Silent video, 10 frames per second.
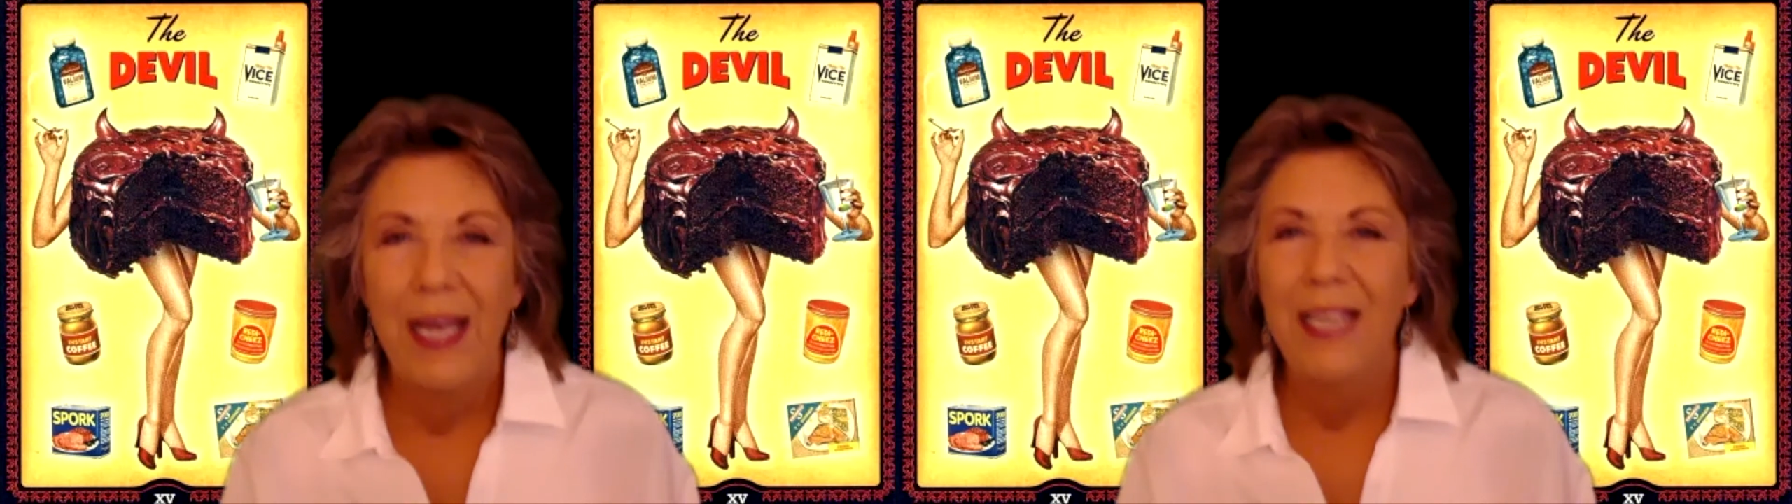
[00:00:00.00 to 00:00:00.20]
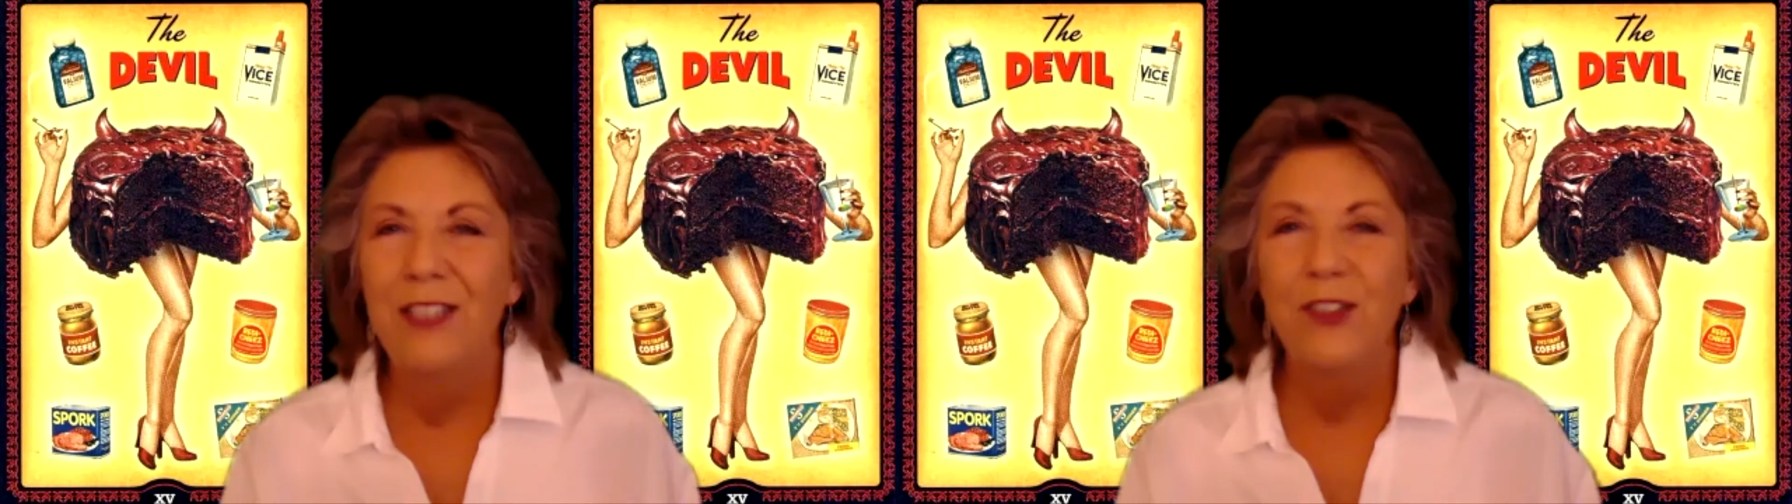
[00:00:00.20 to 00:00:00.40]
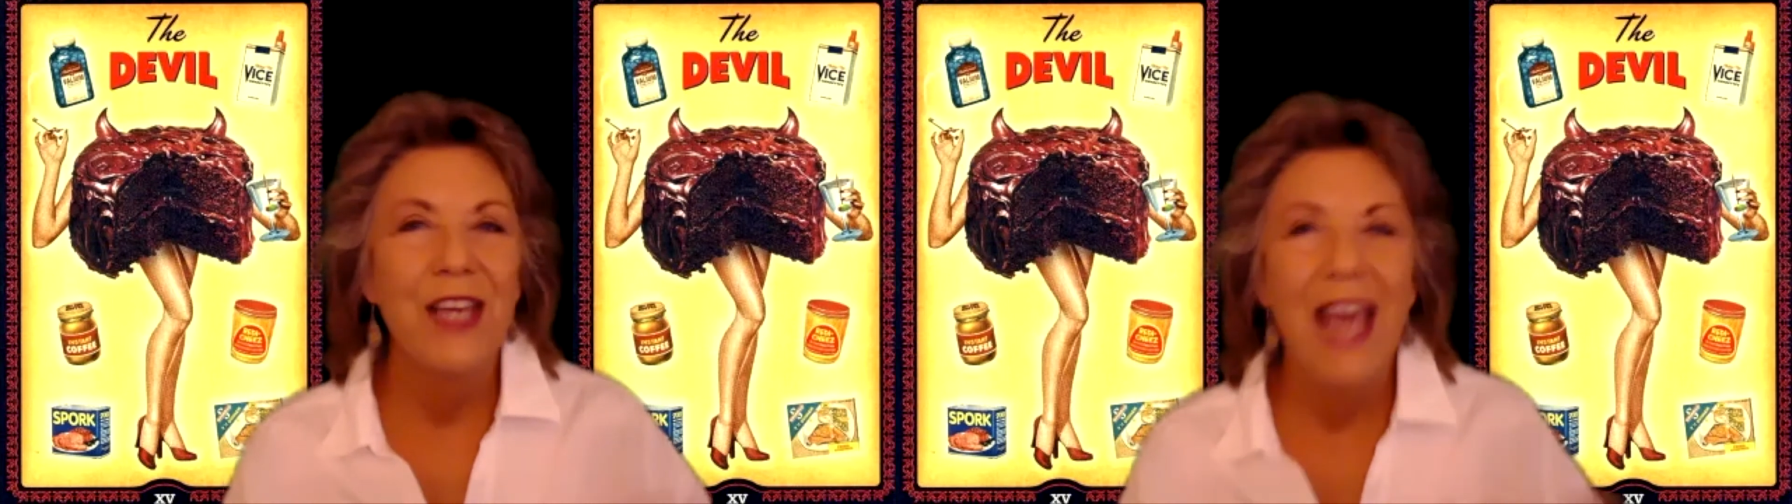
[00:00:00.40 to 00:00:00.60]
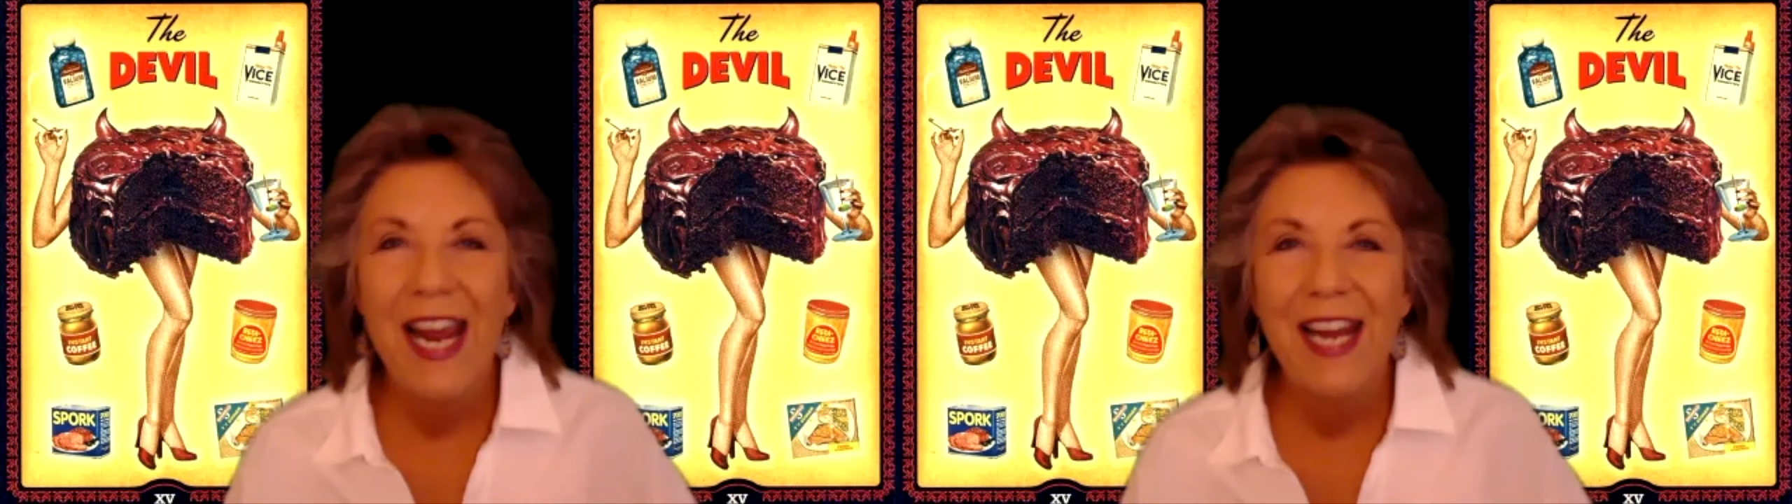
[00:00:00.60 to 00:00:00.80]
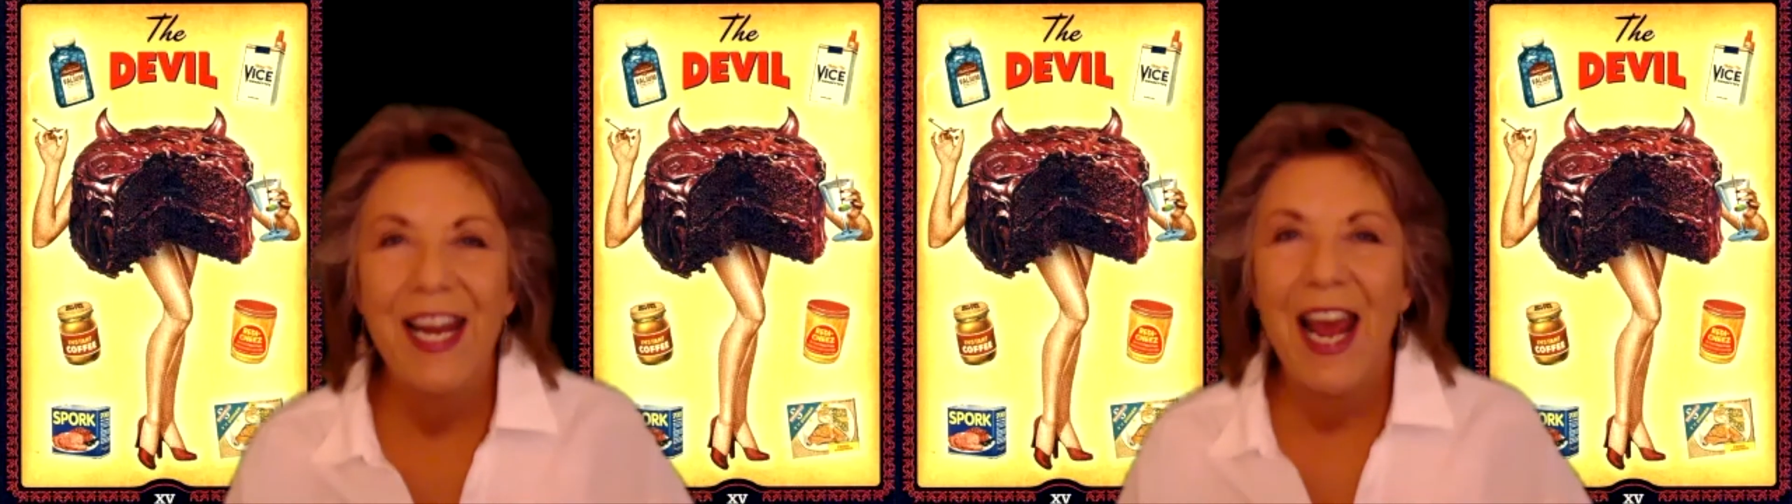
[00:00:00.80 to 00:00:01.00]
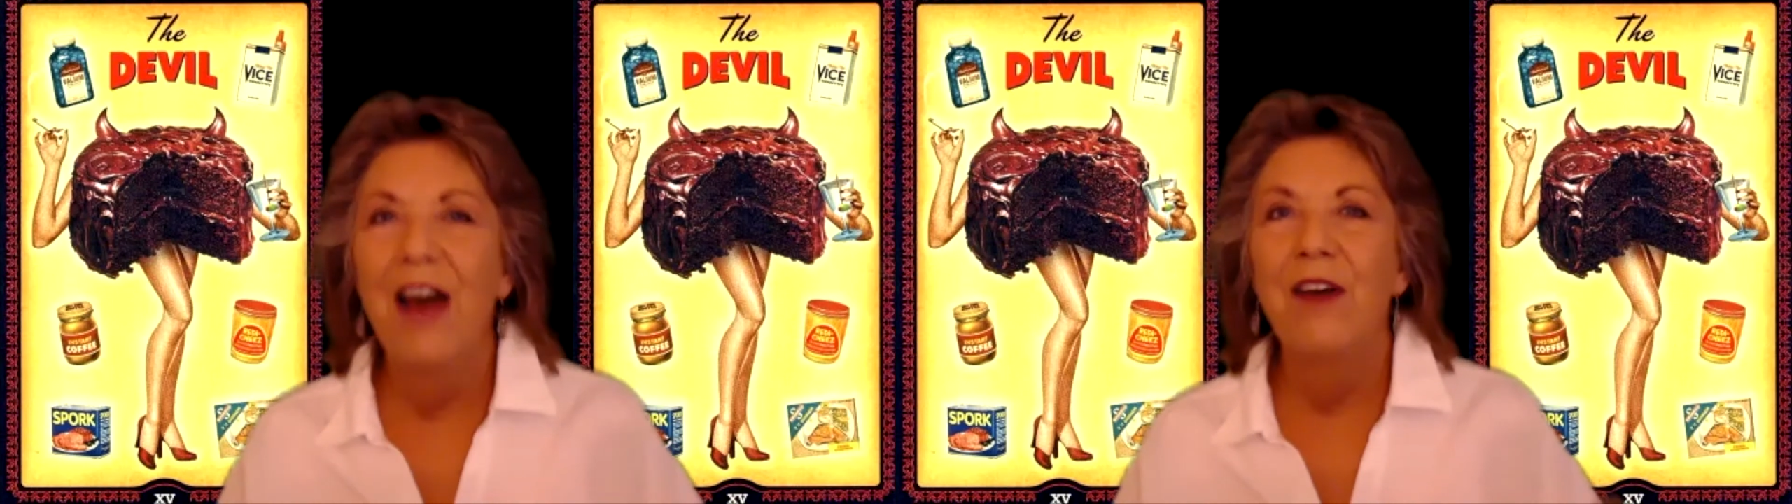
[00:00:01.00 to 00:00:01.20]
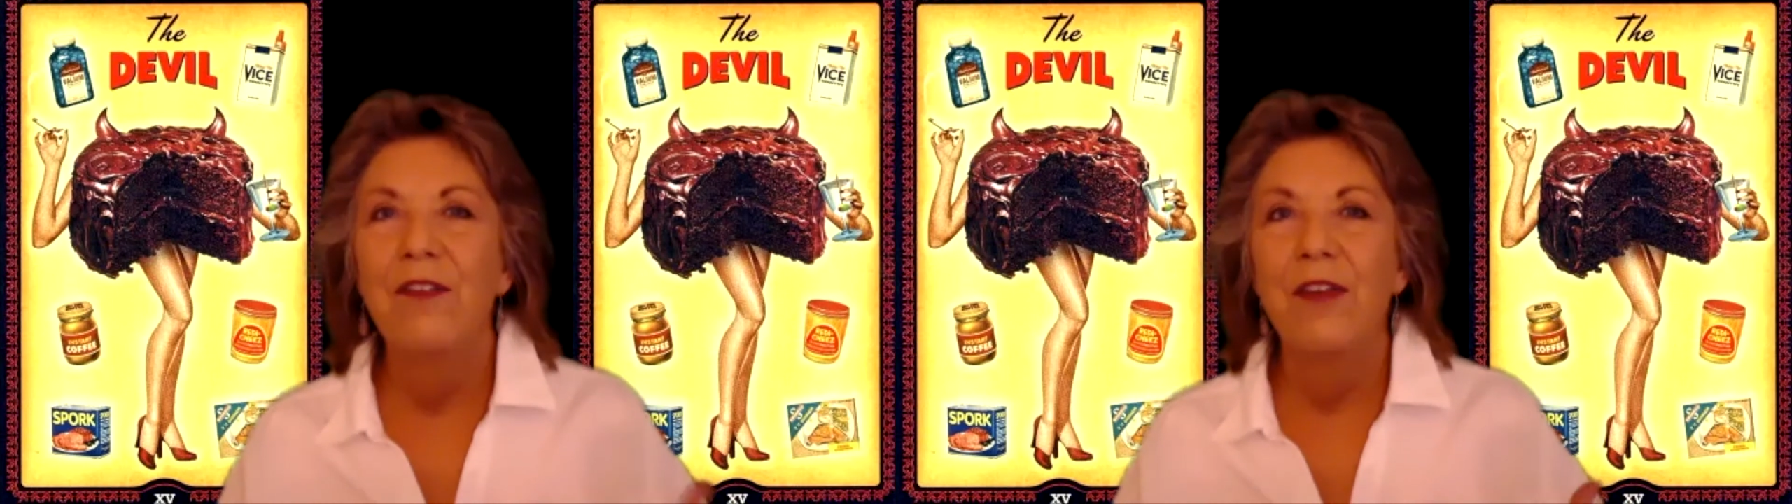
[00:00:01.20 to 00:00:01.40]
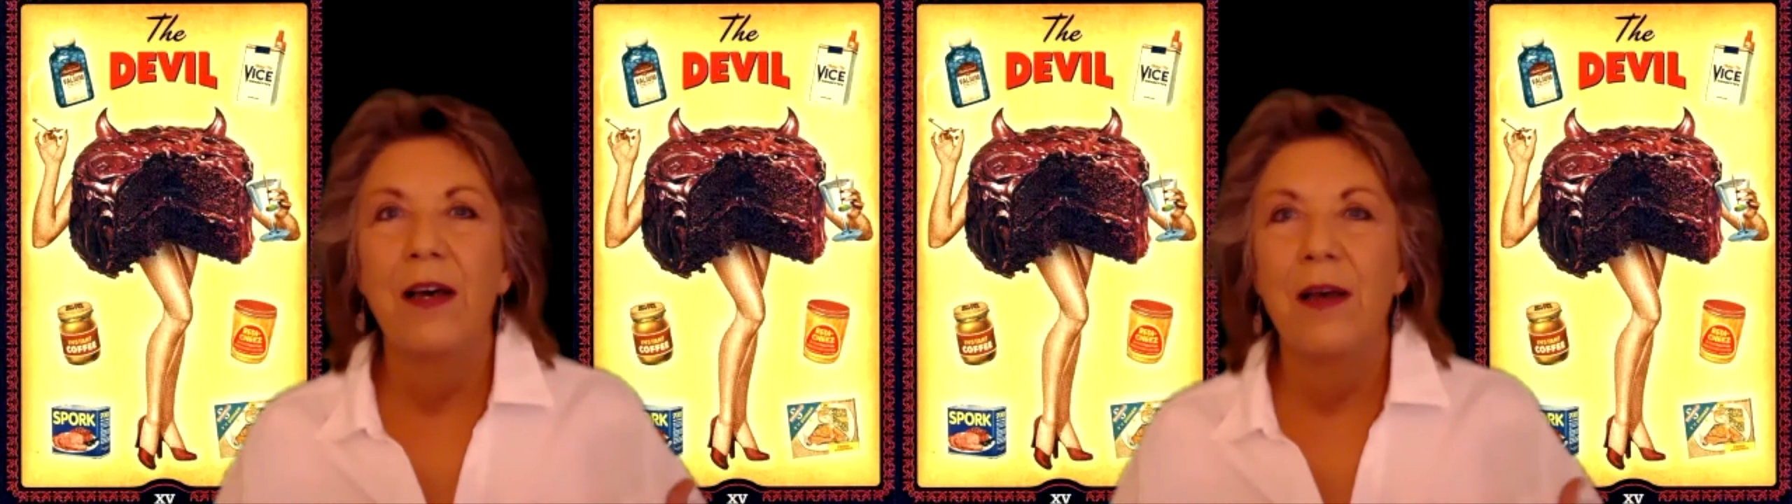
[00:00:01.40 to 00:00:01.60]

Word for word: it's okay to have a,